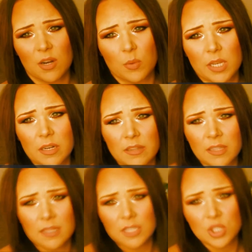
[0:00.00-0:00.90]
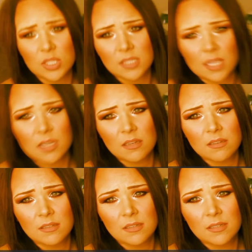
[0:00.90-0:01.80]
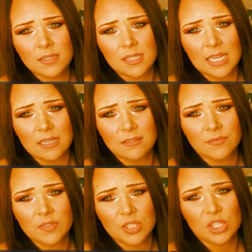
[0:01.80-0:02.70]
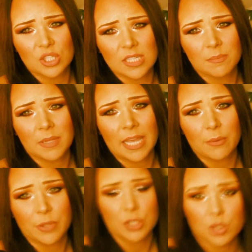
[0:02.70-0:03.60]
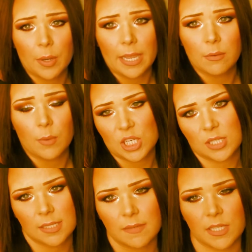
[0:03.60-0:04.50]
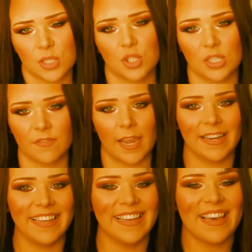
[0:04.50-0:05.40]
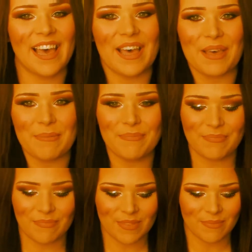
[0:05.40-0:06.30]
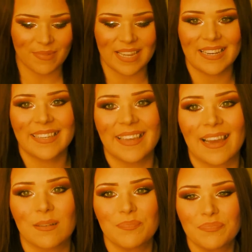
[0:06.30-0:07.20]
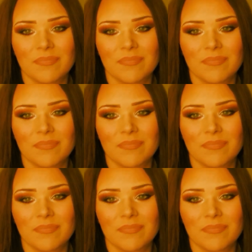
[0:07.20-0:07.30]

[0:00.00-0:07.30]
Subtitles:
I don't want y'all to think, but she's like... See, she's just playing with her toy, watching TV. She's fine. But yeah.